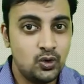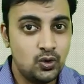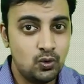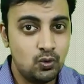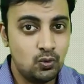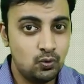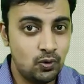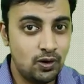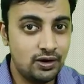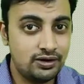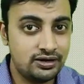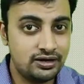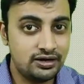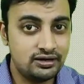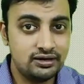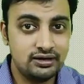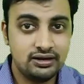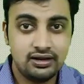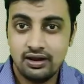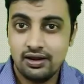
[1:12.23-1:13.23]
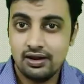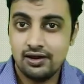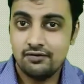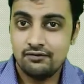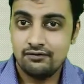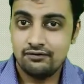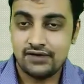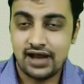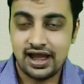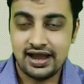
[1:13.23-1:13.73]
water,
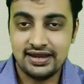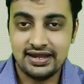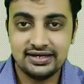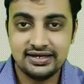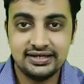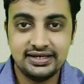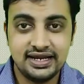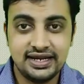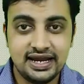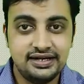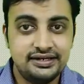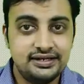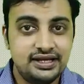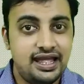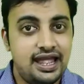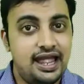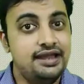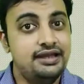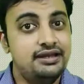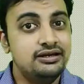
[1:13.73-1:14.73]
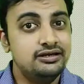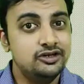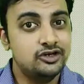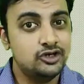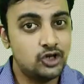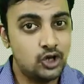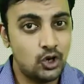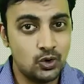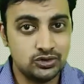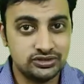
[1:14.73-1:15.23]
fine aggregate and
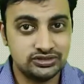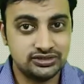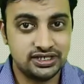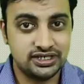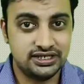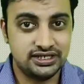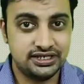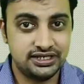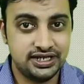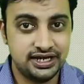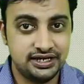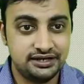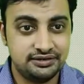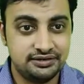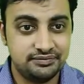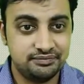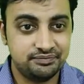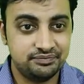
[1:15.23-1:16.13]
coarse aggregate.